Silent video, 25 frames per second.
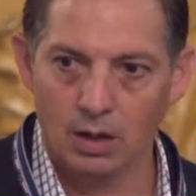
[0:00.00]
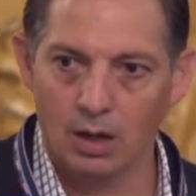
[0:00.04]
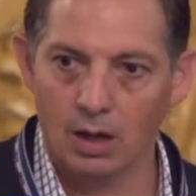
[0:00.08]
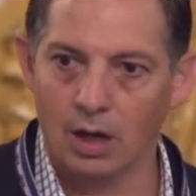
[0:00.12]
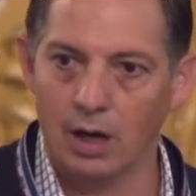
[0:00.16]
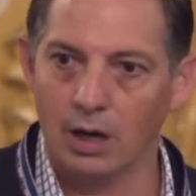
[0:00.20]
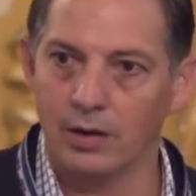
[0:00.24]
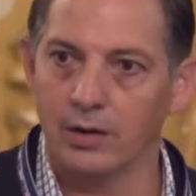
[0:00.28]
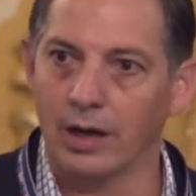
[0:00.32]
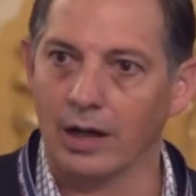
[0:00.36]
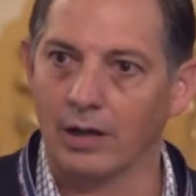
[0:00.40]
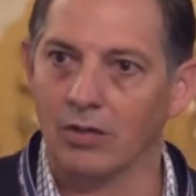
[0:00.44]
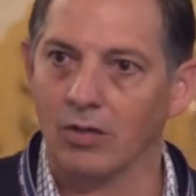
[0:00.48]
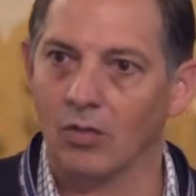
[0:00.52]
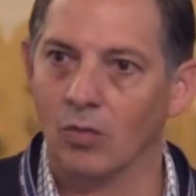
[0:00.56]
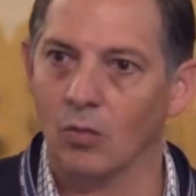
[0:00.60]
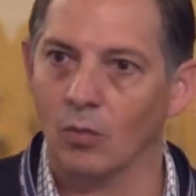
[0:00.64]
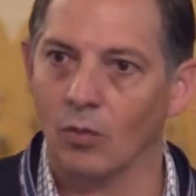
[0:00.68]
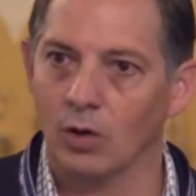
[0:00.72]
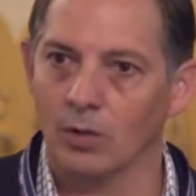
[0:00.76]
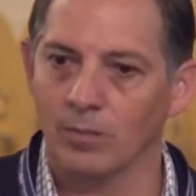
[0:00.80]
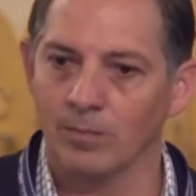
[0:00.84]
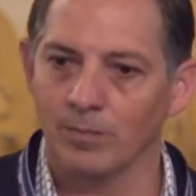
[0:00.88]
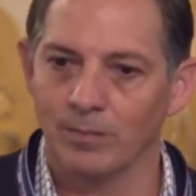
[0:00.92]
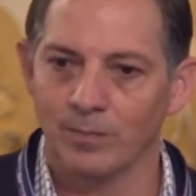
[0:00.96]
Next
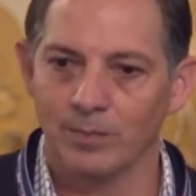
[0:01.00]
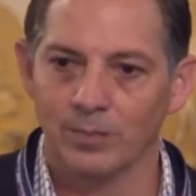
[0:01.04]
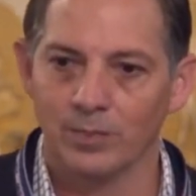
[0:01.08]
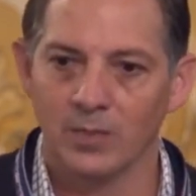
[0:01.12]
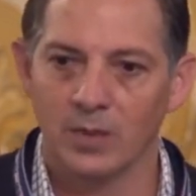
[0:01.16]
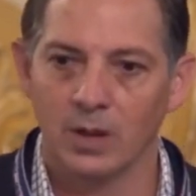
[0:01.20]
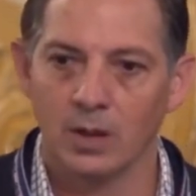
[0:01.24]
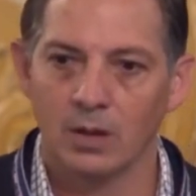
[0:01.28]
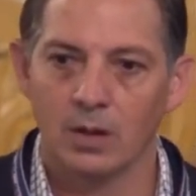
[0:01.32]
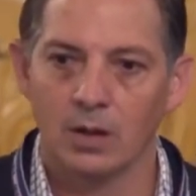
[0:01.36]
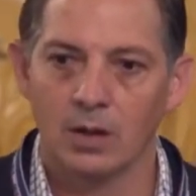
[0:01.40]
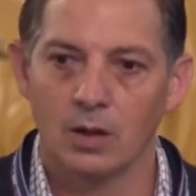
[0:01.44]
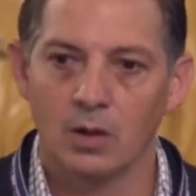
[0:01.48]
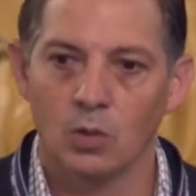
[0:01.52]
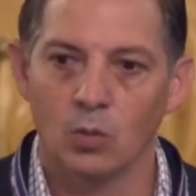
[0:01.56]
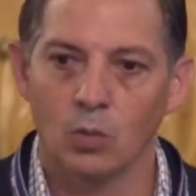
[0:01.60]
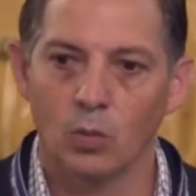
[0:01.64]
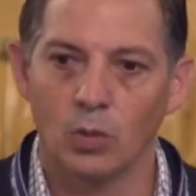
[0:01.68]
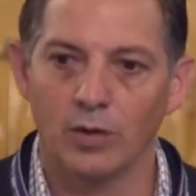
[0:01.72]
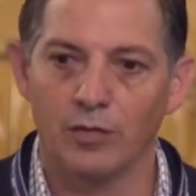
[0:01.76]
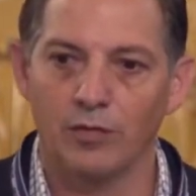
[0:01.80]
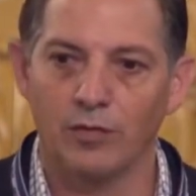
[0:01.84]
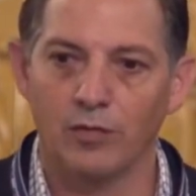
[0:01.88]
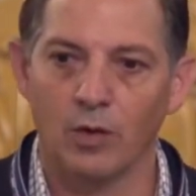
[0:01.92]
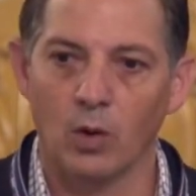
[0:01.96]
one.
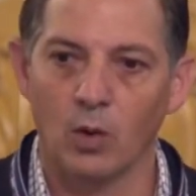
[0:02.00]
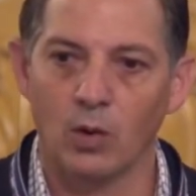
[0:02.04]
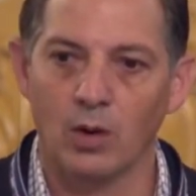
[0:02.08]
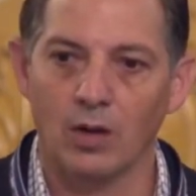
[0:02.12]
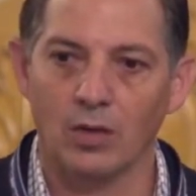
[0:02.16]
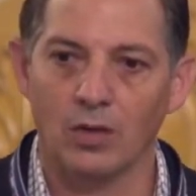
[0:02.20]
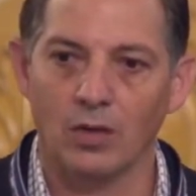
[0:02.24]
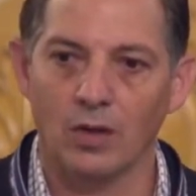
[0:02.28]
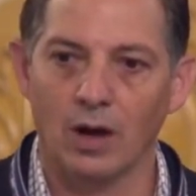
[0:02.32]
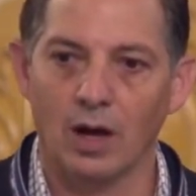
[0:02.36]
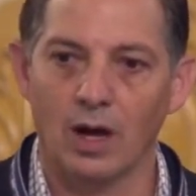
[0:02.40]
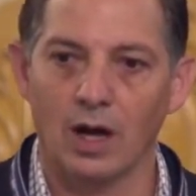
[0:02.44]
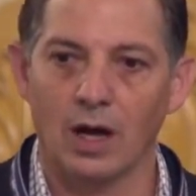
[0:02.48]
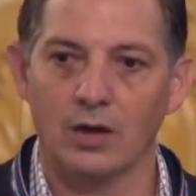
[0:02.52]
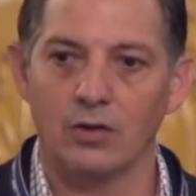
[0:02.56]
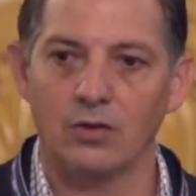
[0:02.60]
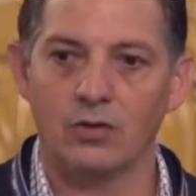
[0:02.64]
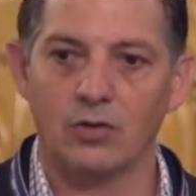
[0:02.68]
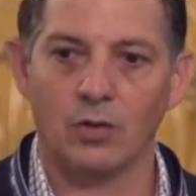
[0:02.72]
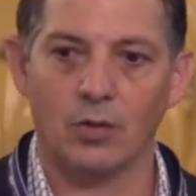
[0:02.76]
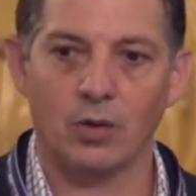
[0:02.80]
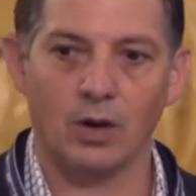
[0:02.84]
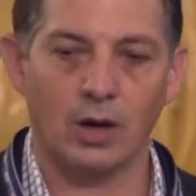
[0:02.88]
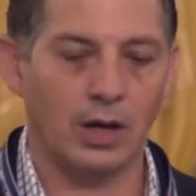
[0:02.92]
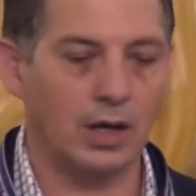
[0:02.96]
We focus on
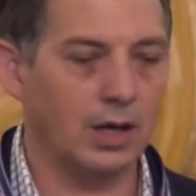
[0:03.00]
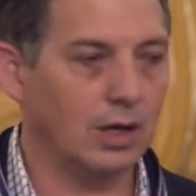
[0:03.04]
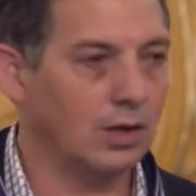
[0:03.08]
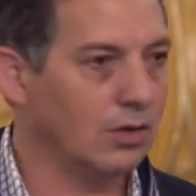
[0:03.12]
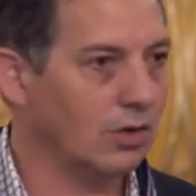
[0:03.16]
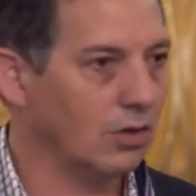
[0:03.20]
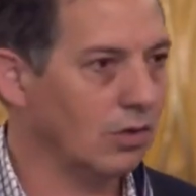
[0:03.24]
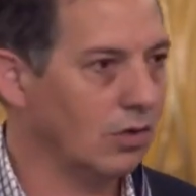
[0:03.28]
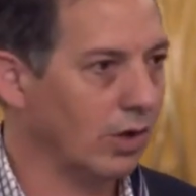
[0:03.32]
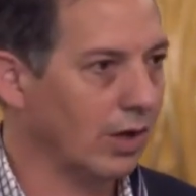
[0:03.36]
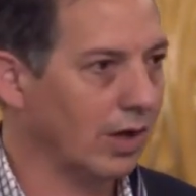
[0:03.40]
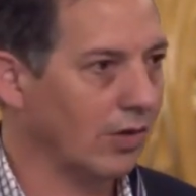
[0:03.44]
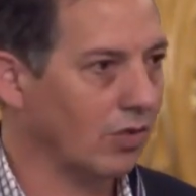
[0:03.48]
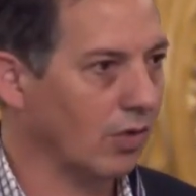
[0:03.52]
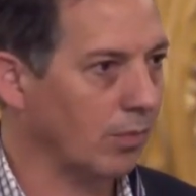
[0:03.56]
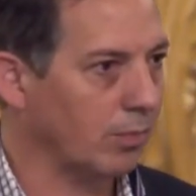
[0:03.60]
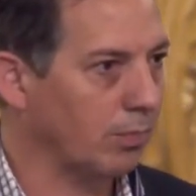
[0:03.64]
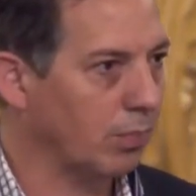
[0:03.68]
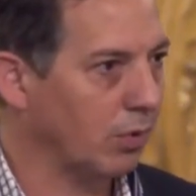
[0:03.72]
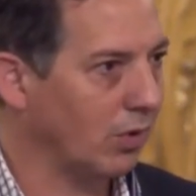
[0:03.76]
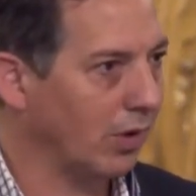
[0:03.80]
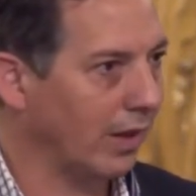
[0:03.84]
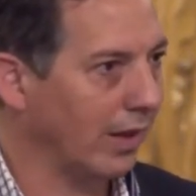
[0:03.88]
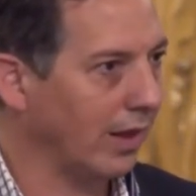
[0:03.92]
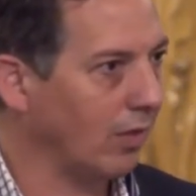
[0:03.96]
trying to look at the
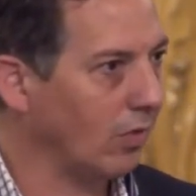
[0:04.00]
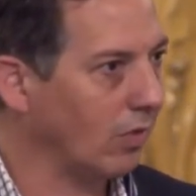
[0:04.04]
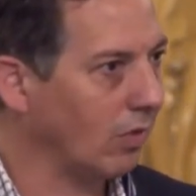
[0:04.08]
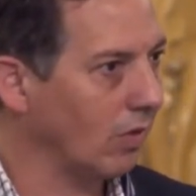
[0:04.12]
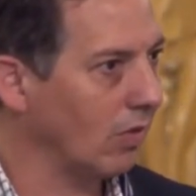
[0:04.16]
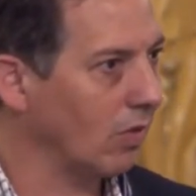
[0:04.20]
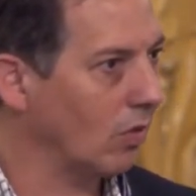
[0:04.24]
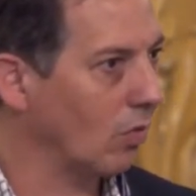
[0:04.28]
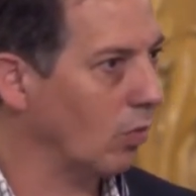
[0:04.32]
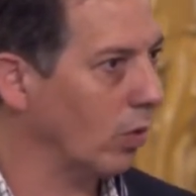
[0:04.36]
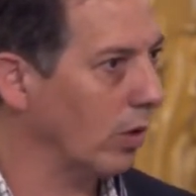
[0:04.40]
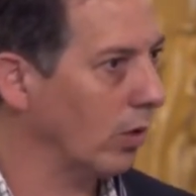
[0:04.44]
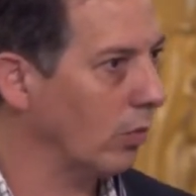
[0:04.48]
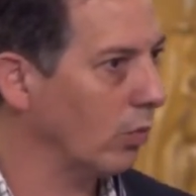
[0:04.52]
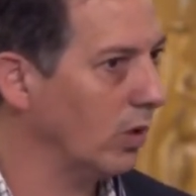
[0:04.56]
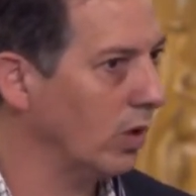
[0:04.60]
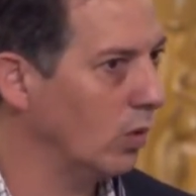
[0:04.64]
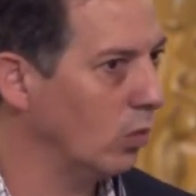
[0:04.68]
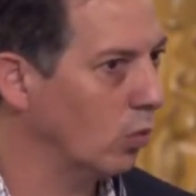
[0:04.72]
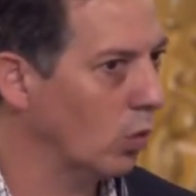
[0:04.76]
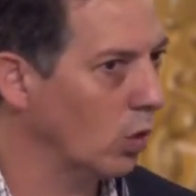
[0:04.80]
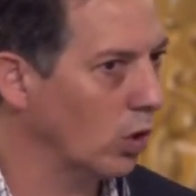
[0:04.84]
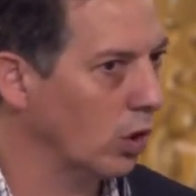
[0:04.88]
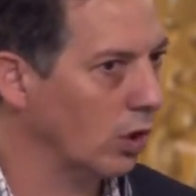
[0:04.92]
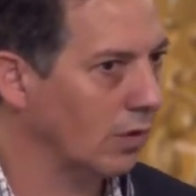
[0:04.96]
places where we
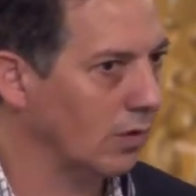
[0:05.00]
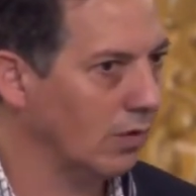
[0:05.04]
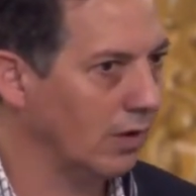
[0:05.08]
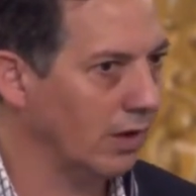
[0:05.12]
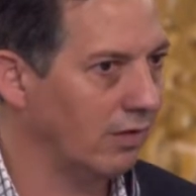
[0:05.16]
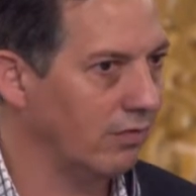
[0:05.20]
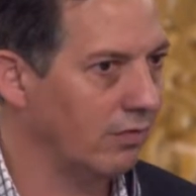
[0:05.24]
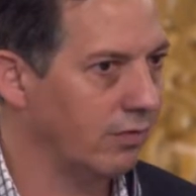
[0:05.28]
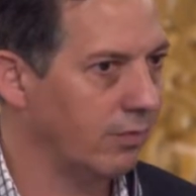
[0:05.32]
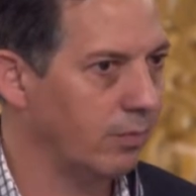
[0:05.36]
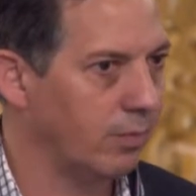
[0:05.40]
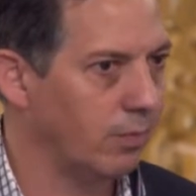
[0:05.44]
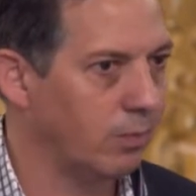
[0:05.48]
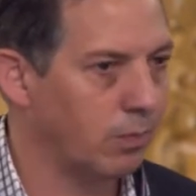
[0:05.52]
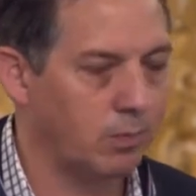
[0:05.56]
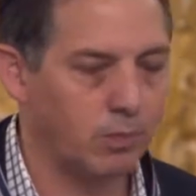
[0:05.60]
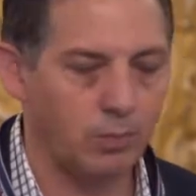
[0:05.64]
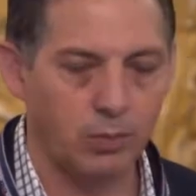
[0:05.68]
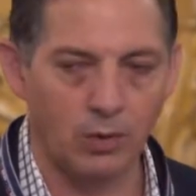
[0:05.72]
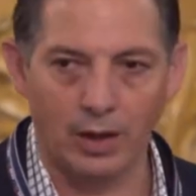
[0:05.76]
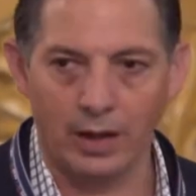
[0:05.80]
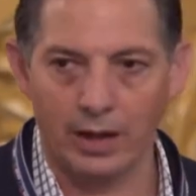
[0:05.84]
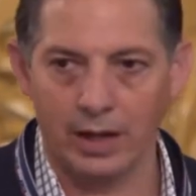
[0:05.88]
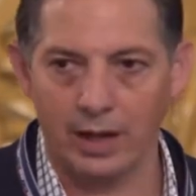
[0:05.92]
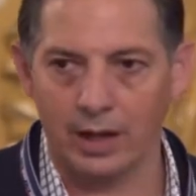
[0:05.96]
work, live,
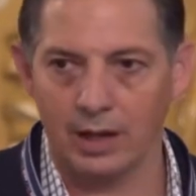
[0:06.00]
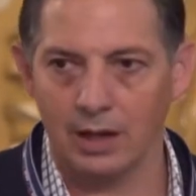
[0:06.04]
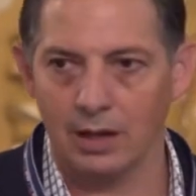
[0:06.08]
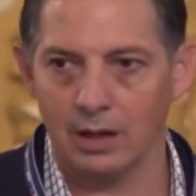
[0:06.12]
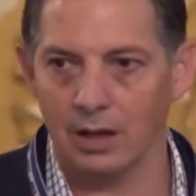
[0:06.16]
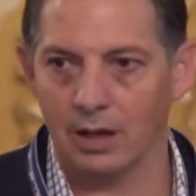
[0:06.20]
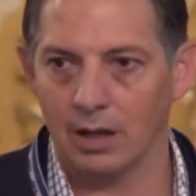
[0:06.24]
play,